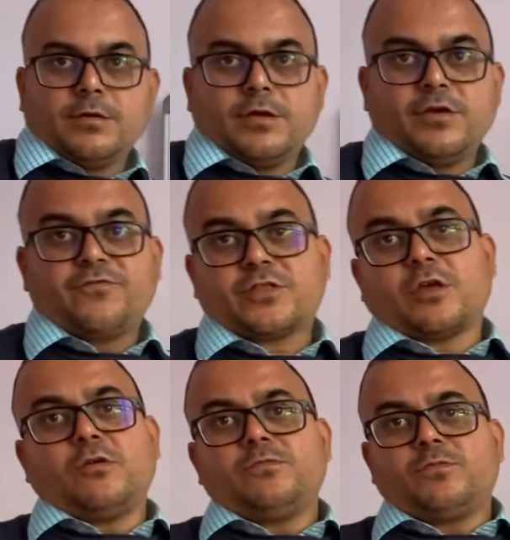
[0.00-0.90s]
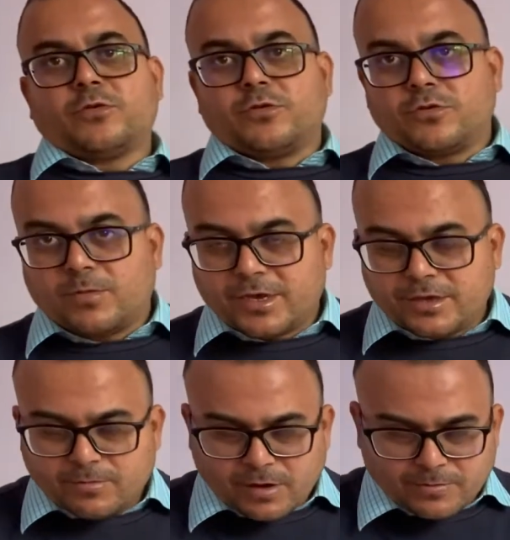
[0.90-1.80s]
If a sound produced by a
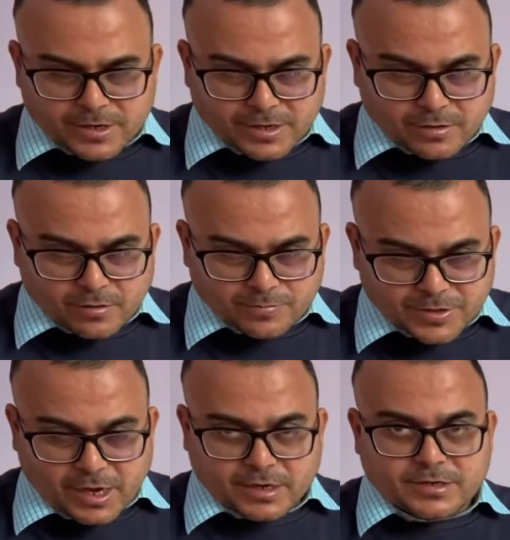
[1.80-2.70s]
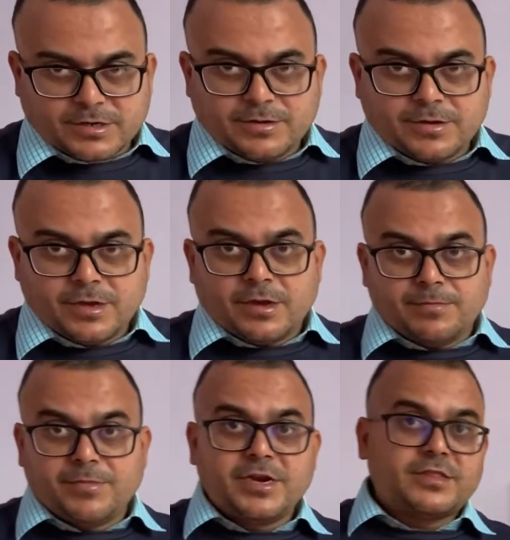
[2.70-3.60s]
vibrating object
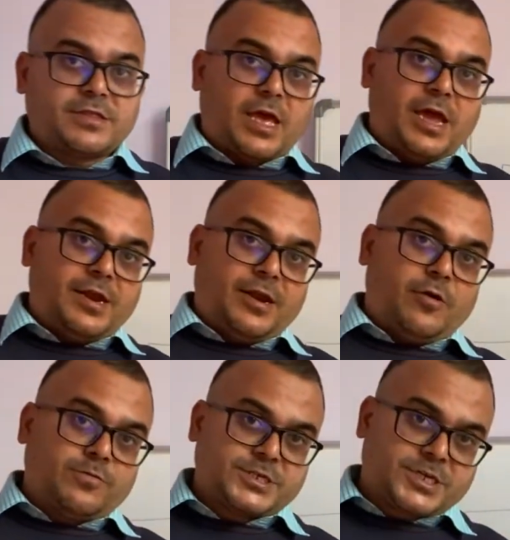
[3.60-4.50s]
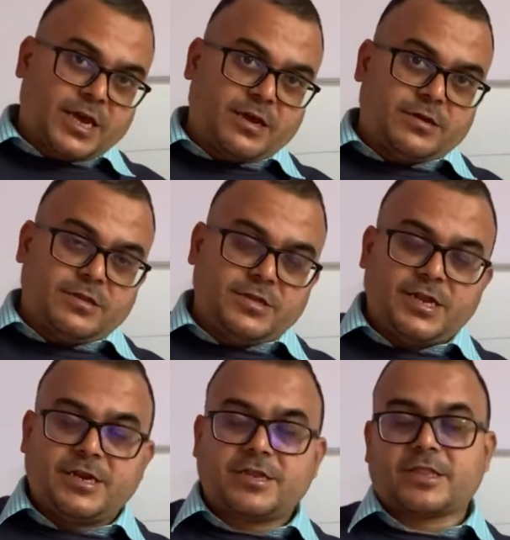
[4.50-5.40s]
meets an obstacle, then
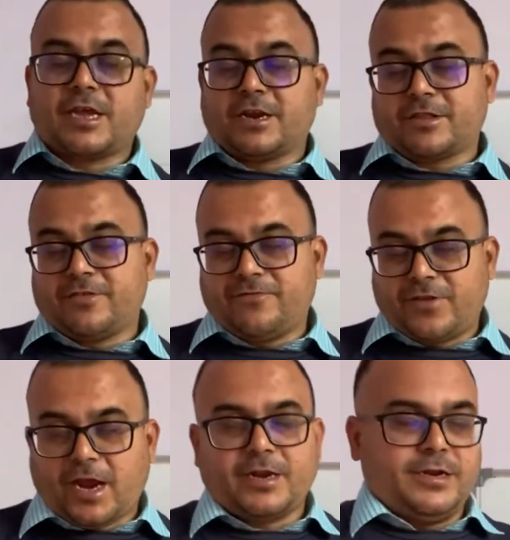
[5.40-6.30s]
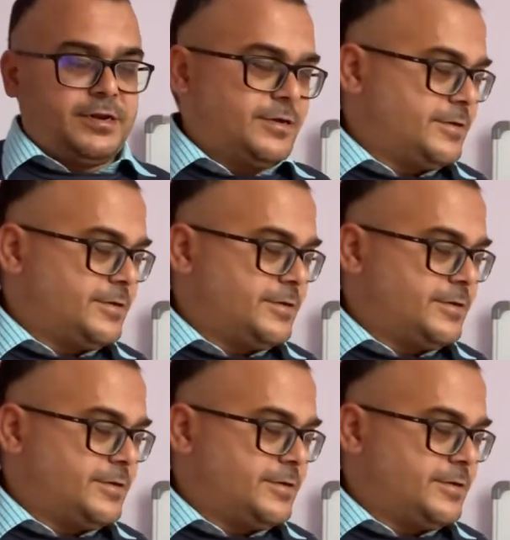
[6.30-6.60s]
it gets reflected.